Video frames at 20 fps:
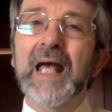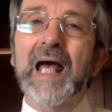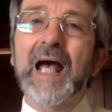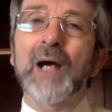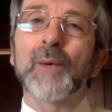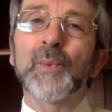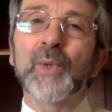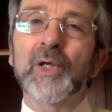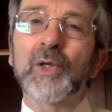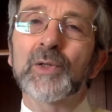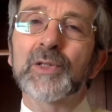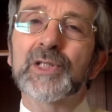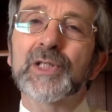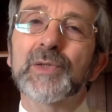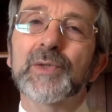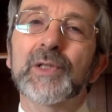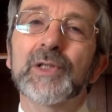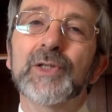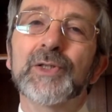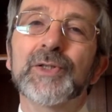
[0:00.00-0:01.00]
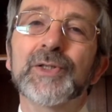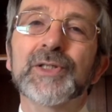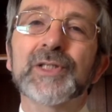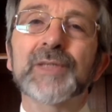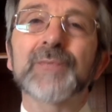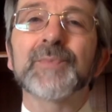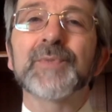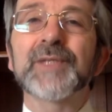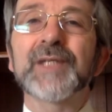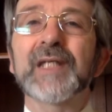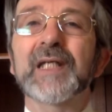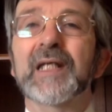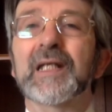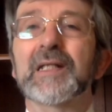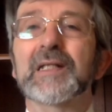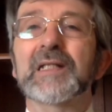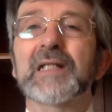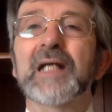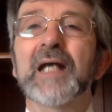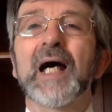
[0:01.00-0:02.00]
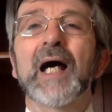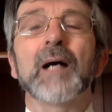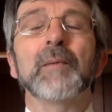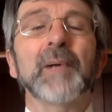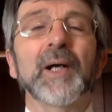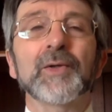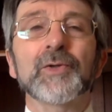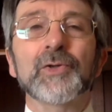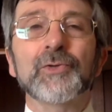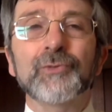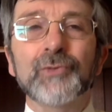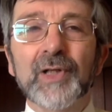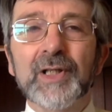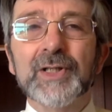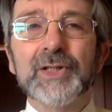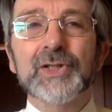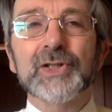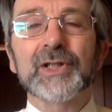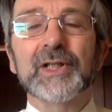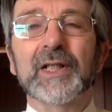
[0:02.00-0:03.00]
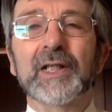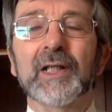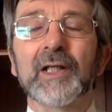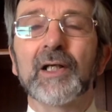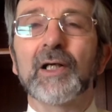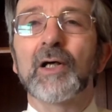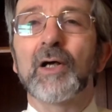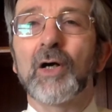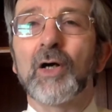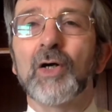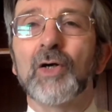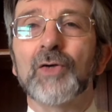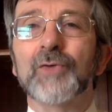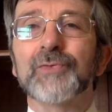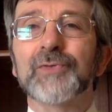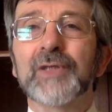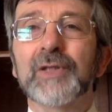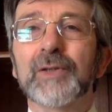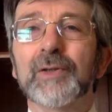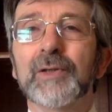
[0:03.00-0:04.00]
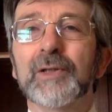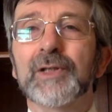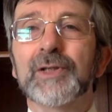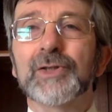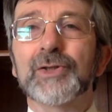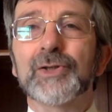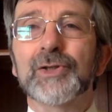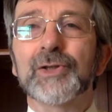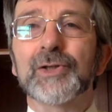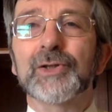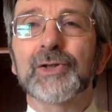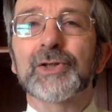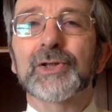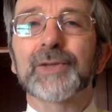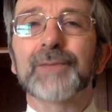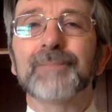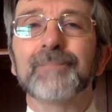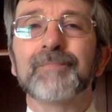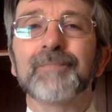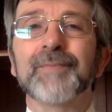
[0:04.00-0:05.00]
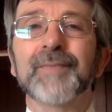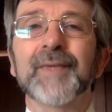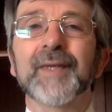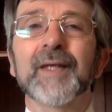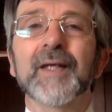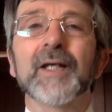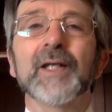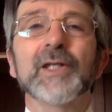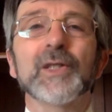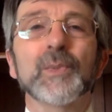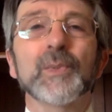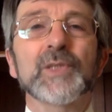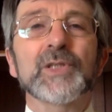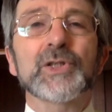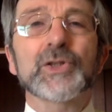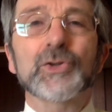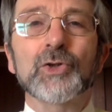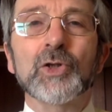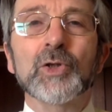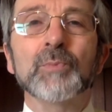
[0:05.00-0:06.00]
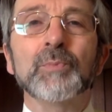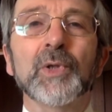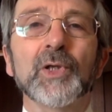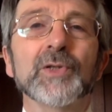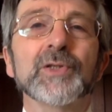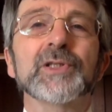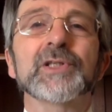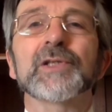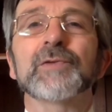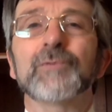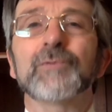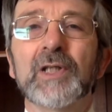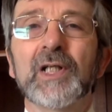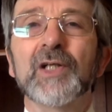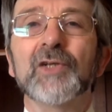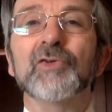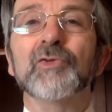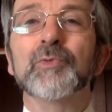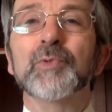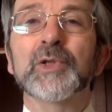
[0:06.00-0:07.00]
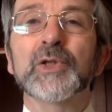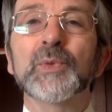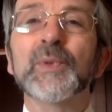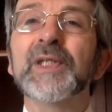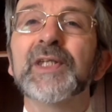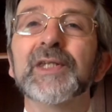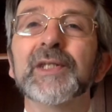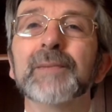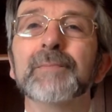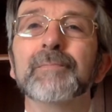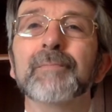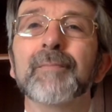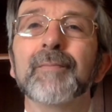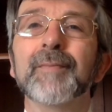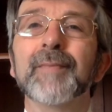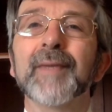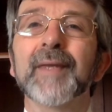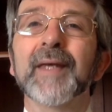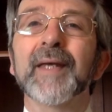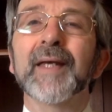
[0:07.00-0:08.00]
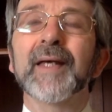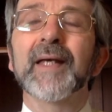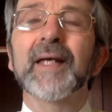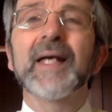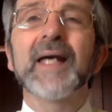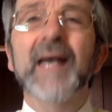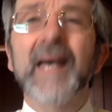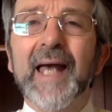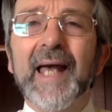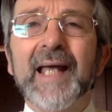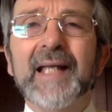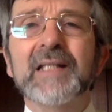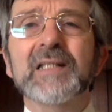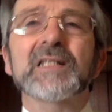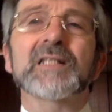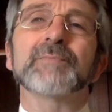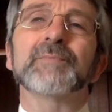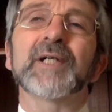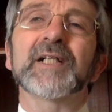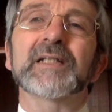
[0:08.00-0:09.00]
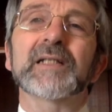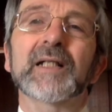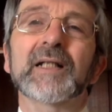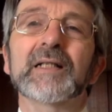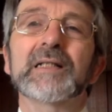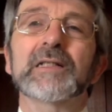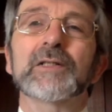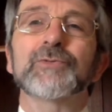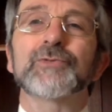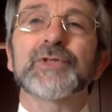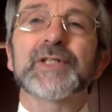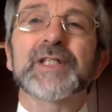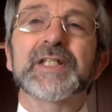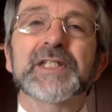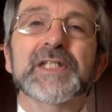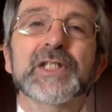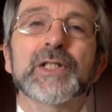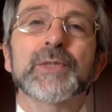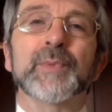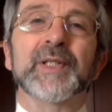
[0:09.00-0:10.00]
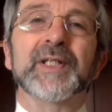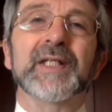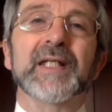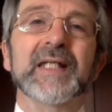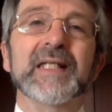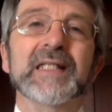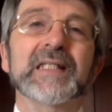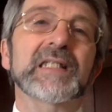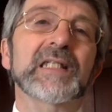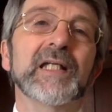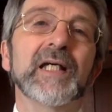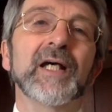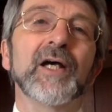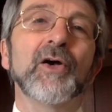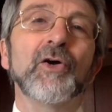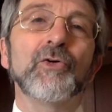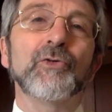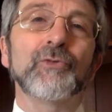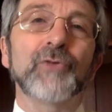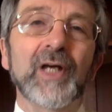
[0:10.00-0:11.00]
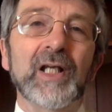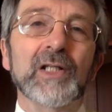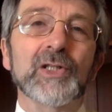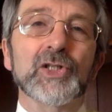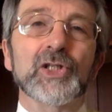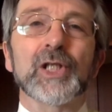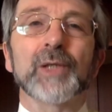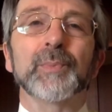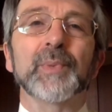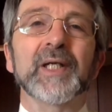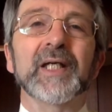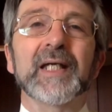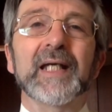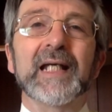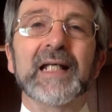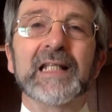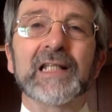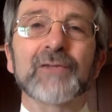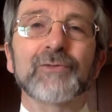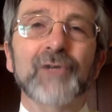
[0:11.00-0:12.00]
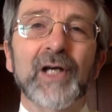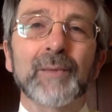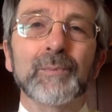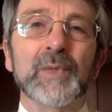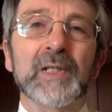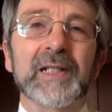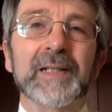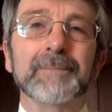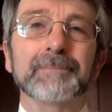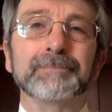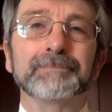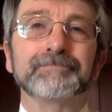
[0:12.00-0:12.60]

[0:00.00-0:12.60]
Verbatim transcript: and we also learn some things about the functioning of the early church. There were strong bonds of love between them. Hence, my title for this sermon is Fellowship in the family.